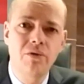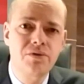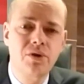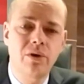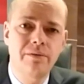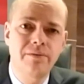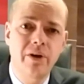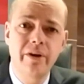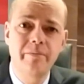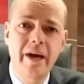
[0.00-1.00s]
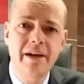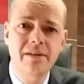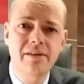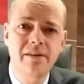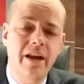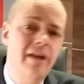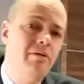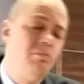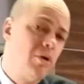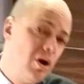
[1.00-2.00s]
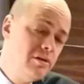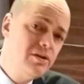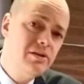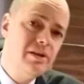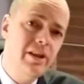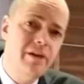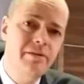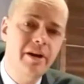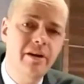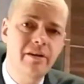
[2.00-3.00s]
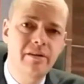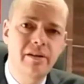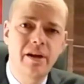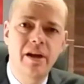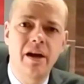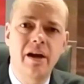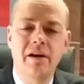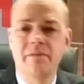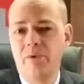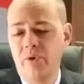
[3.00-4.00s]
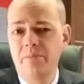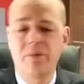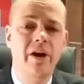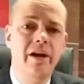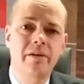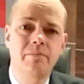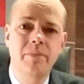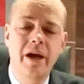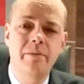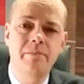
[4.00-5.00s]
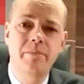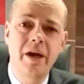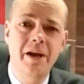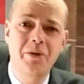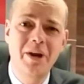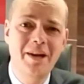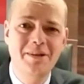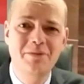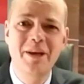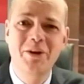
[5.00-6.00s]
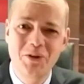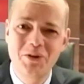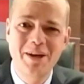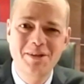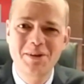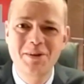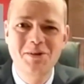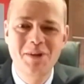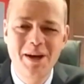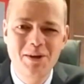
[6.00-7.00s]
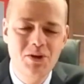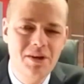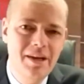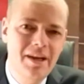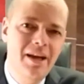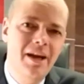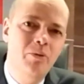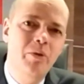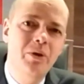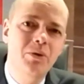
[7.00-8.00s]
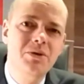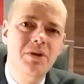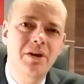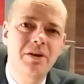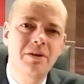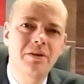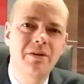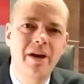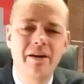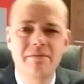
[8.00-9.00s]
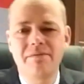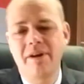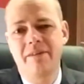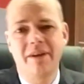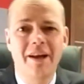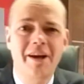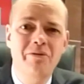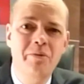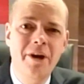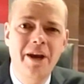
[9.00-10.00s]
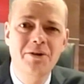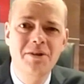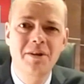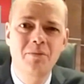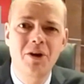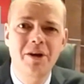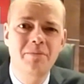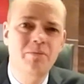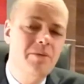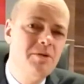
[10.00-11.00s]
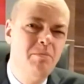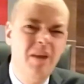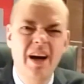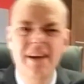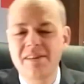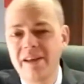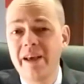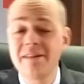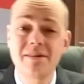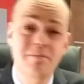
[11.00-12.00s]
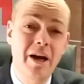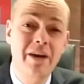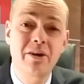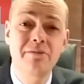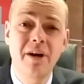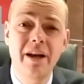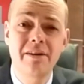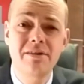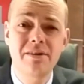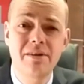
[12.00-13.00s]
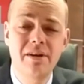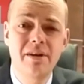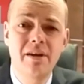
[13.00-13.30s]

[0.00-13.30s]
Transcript: offshore foreign banks that have a branch in South Africa. We are paying relatively good rates at this stage. We also have, I think like everybody else in the market, perhaps a bias against microfinance,